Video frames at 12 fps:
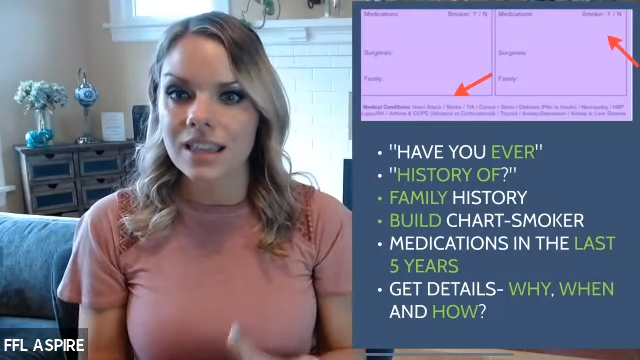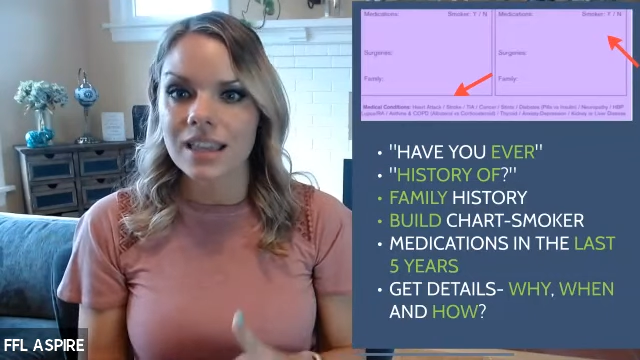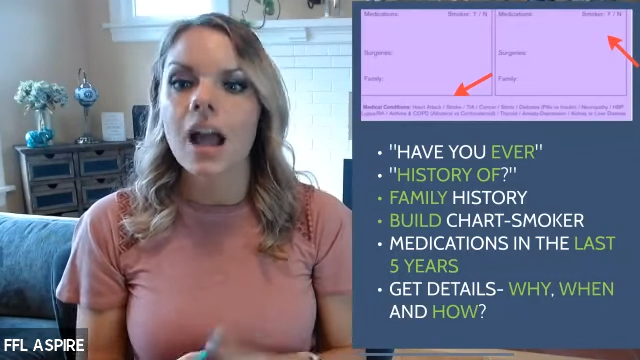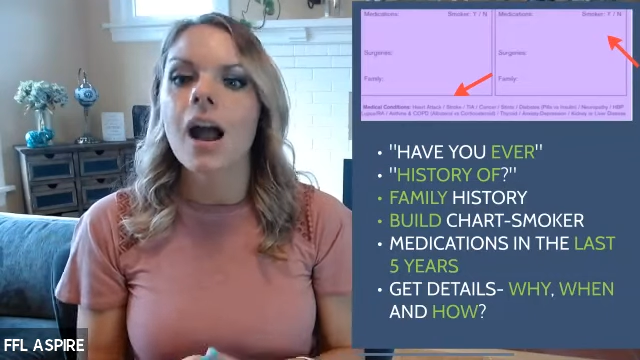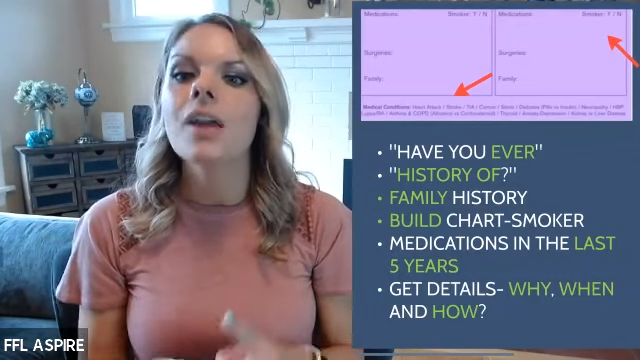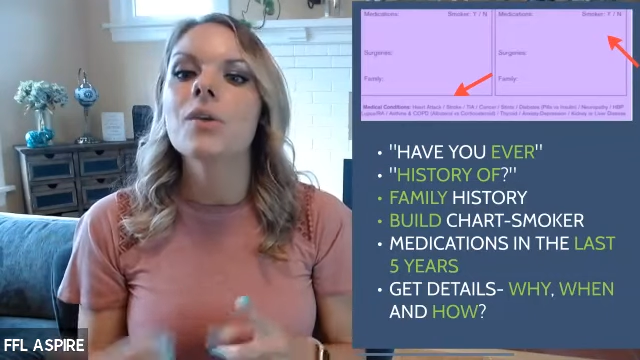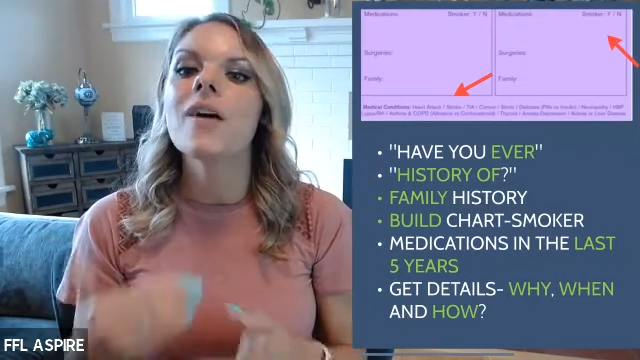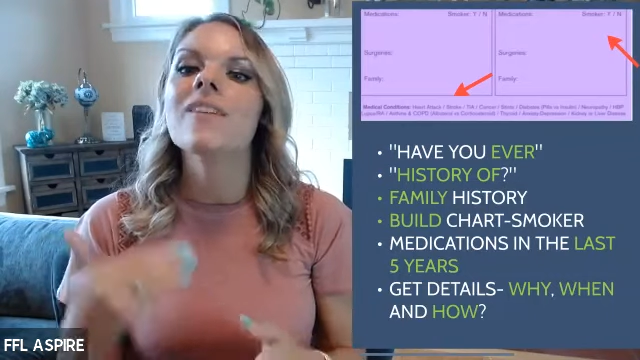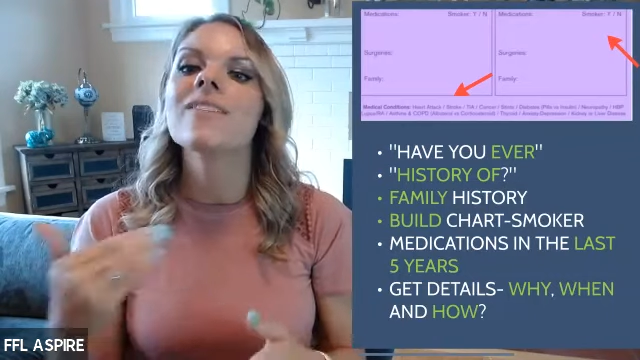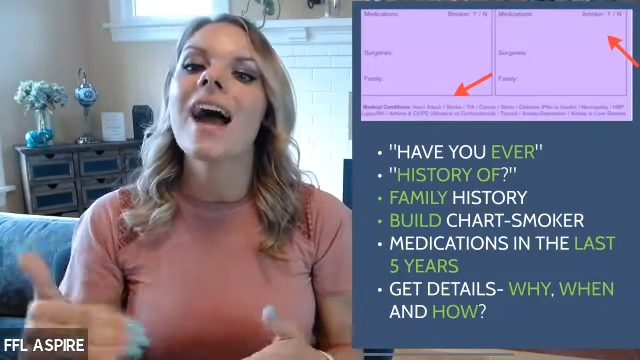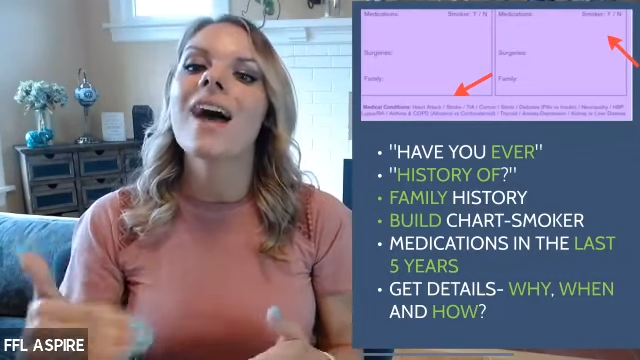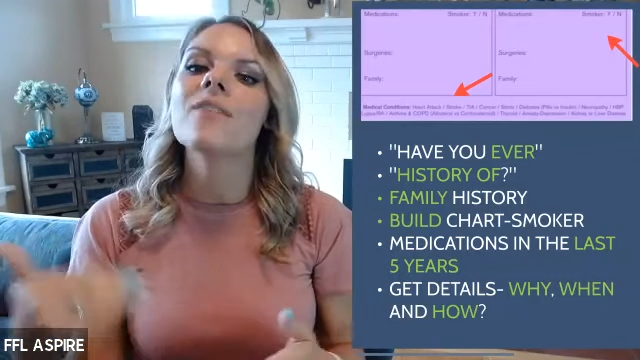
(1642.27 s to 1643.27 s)
Like, you
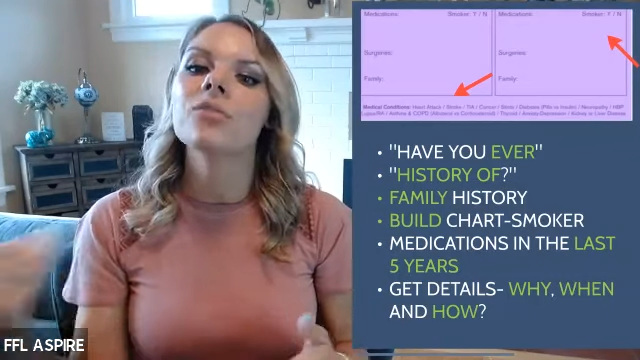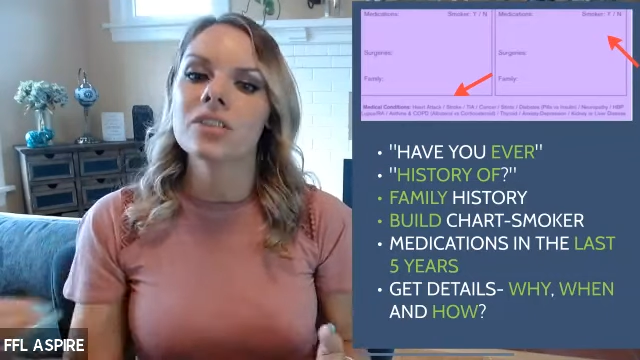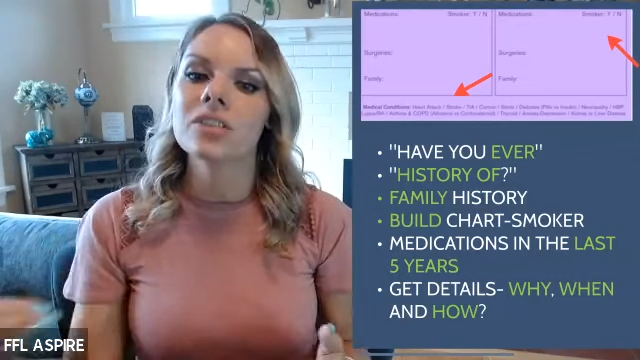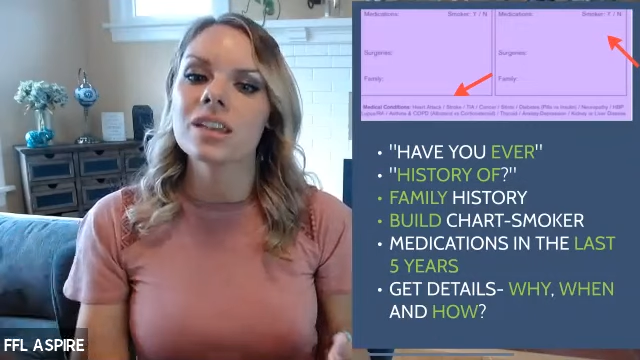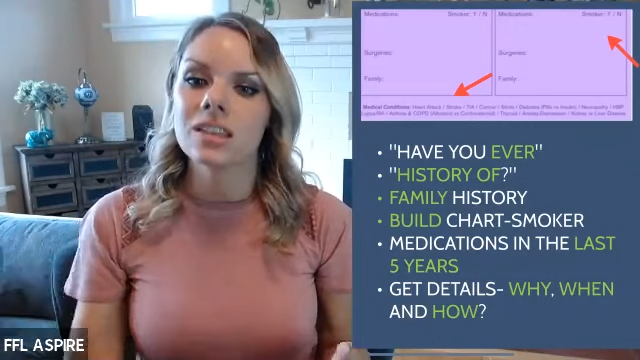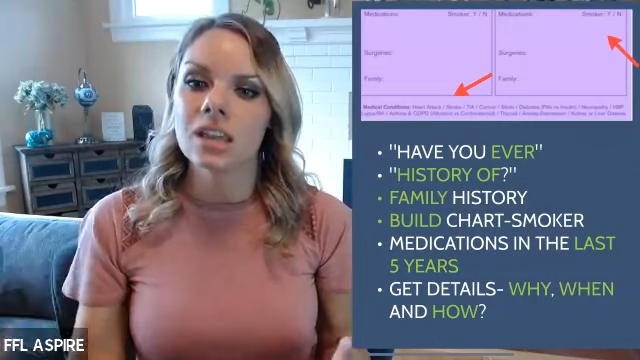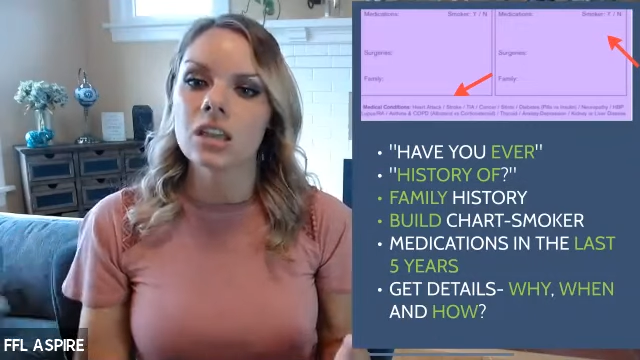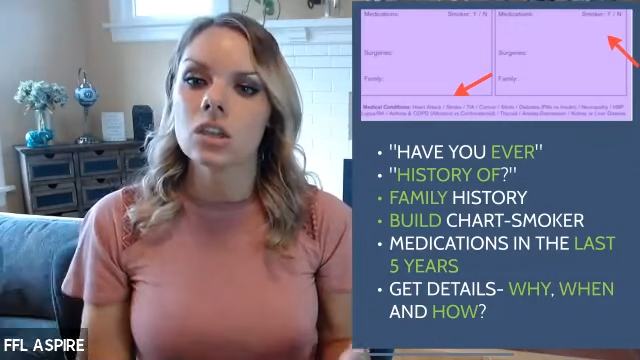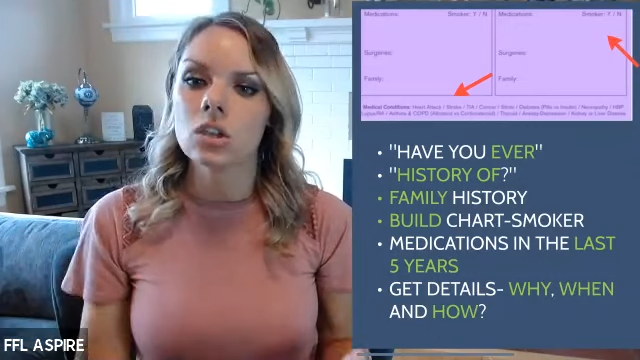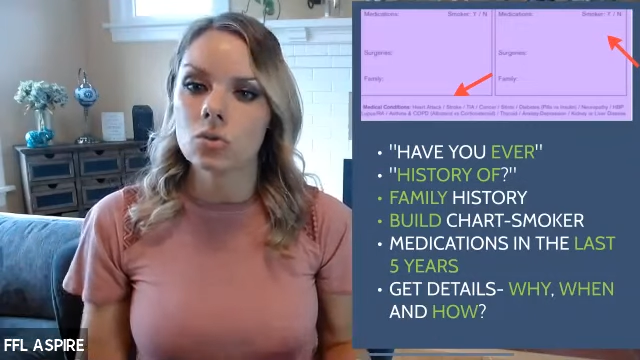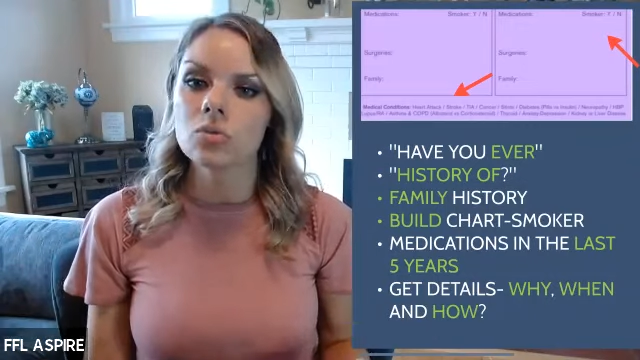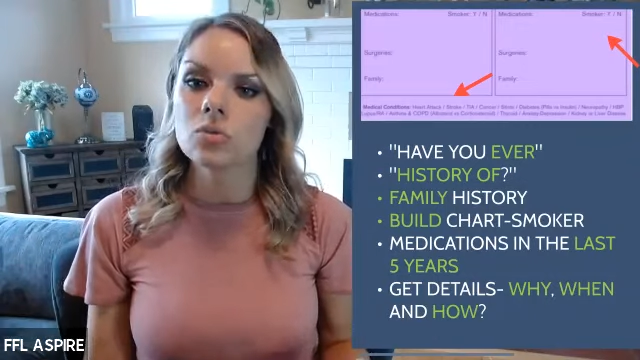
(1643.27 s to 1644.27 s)
have everything that
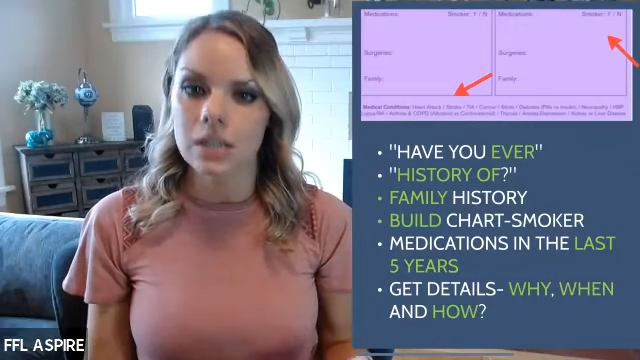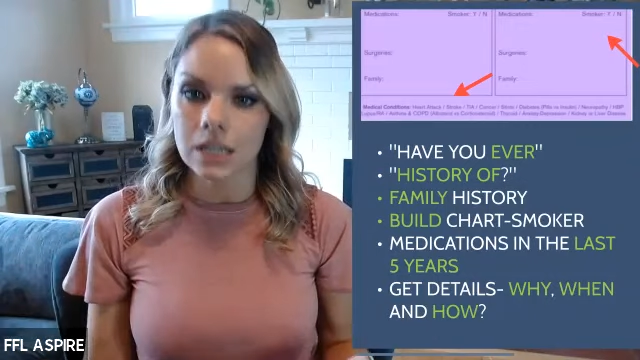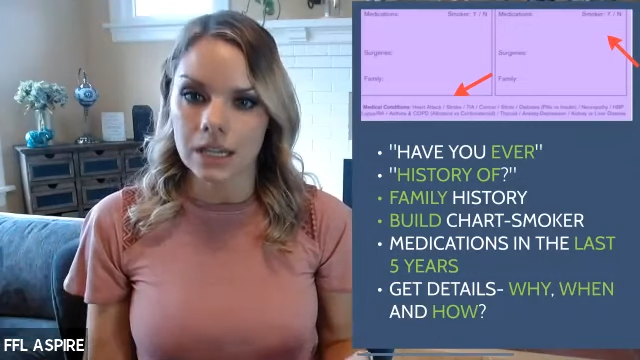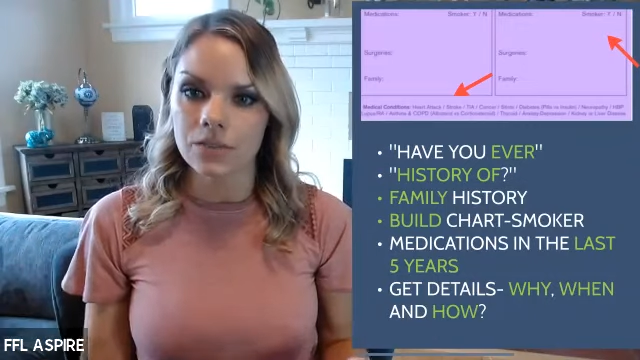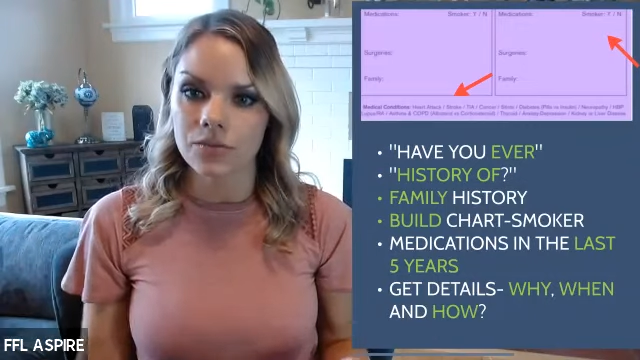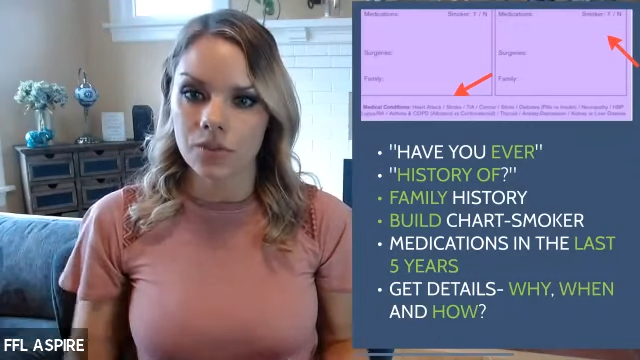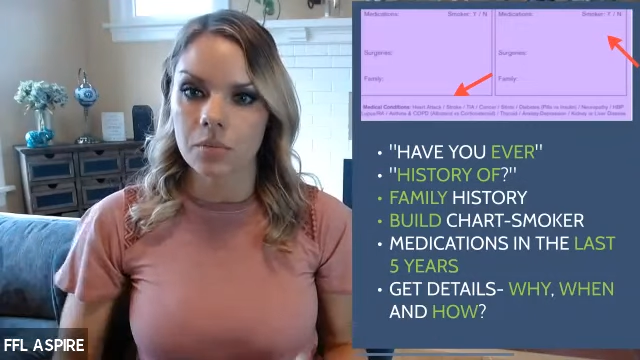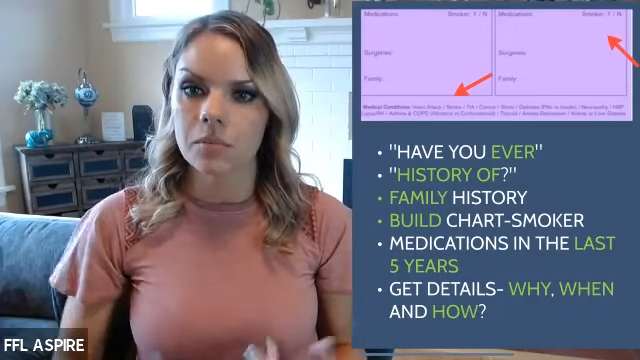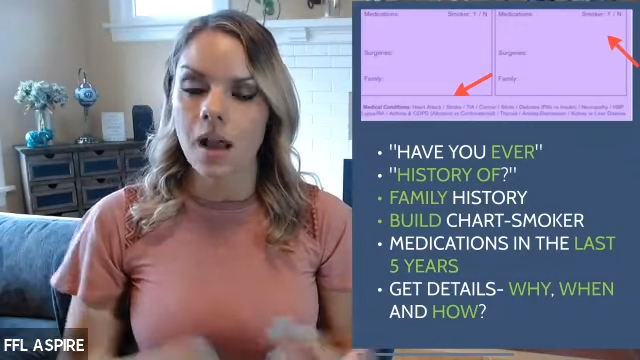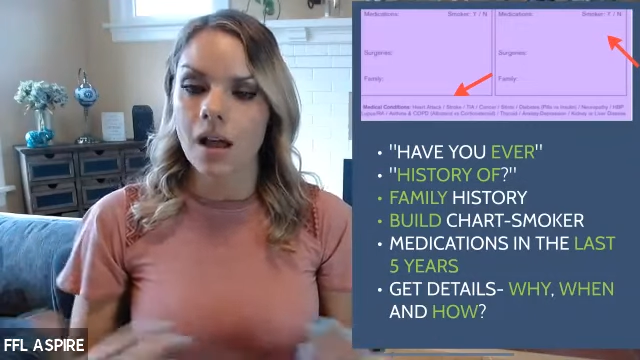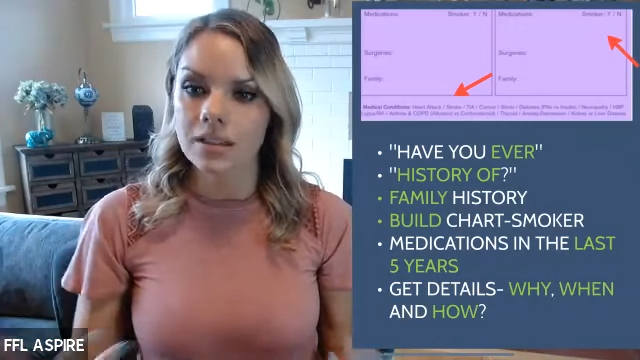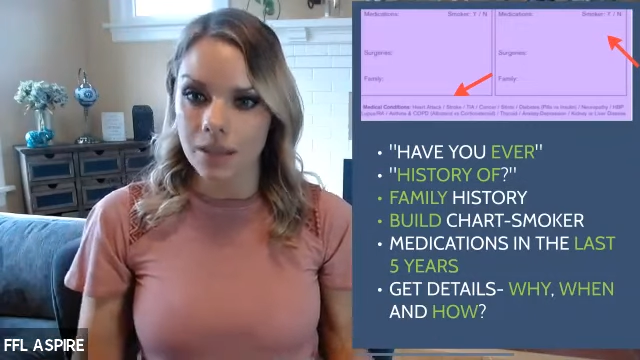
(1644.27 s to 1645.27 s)
you need for
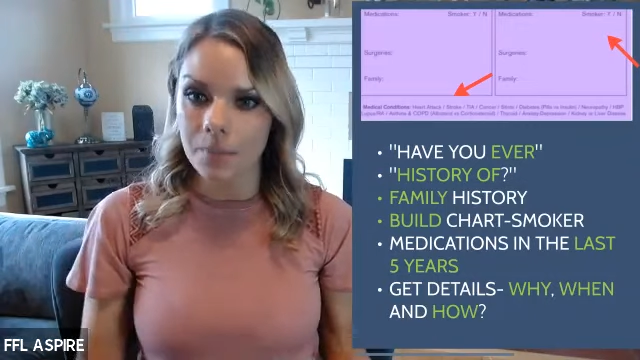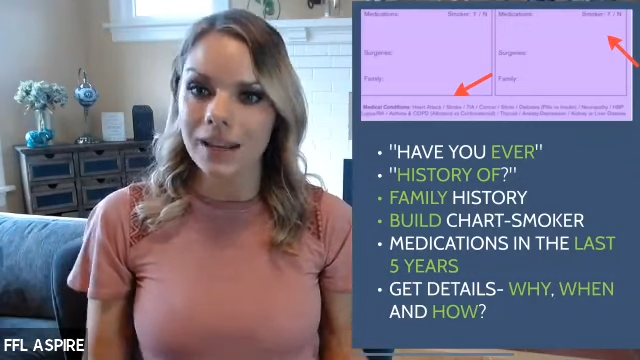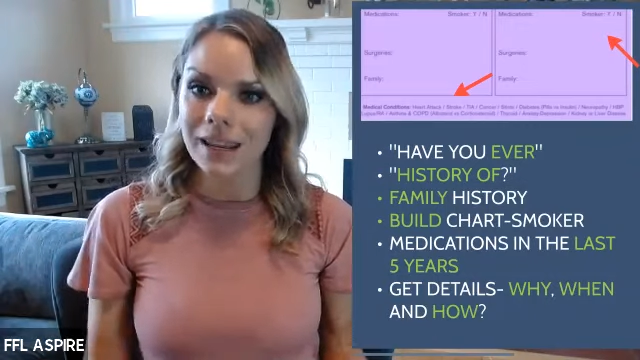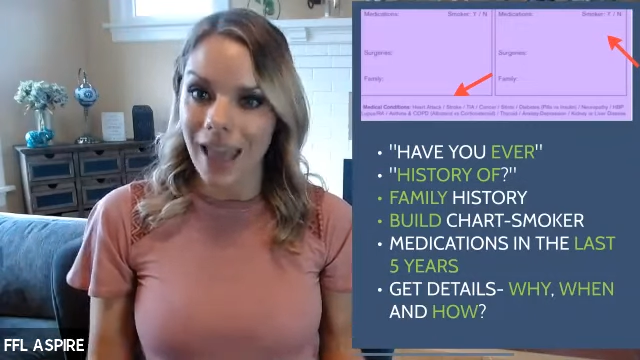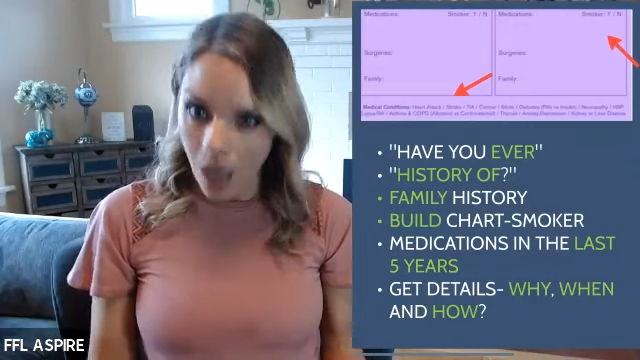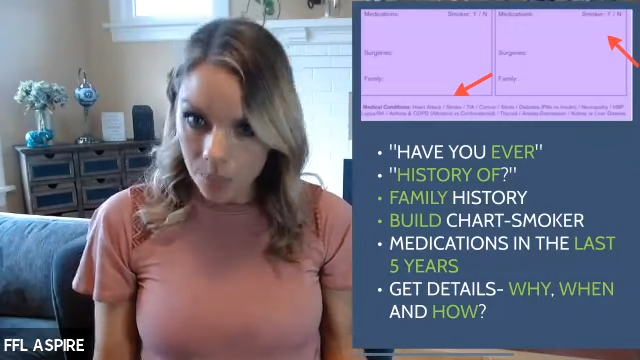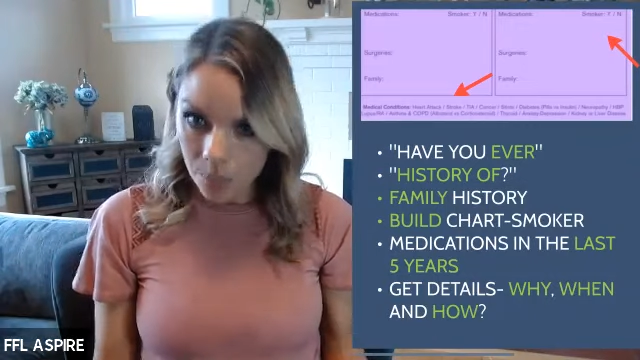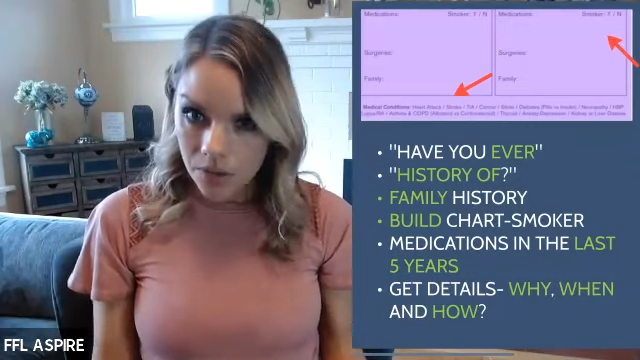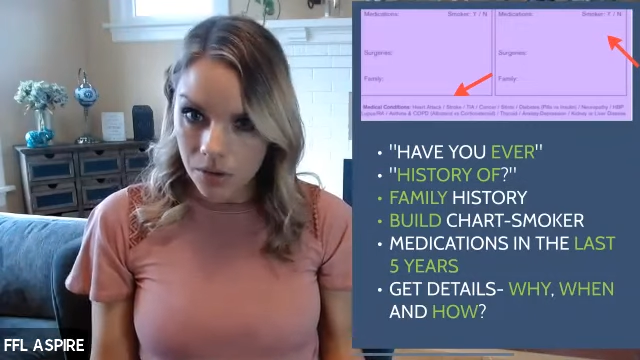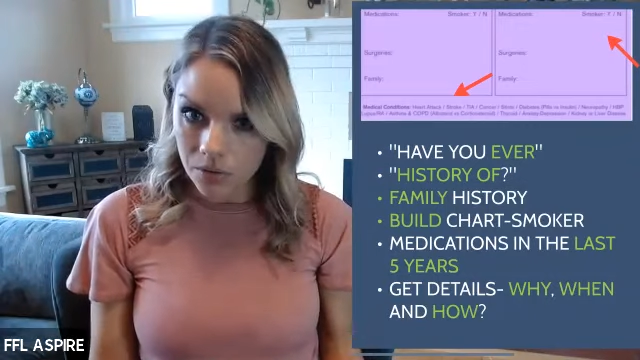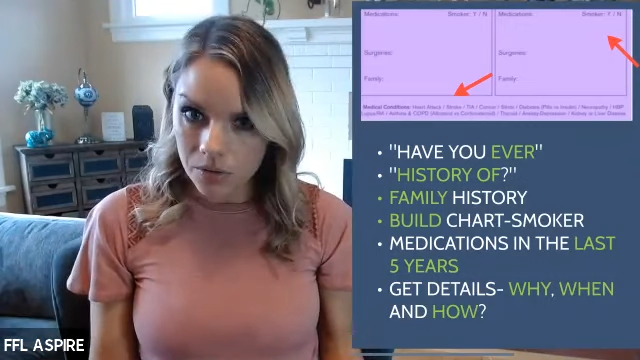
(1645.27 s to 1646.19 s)
somebody to help you,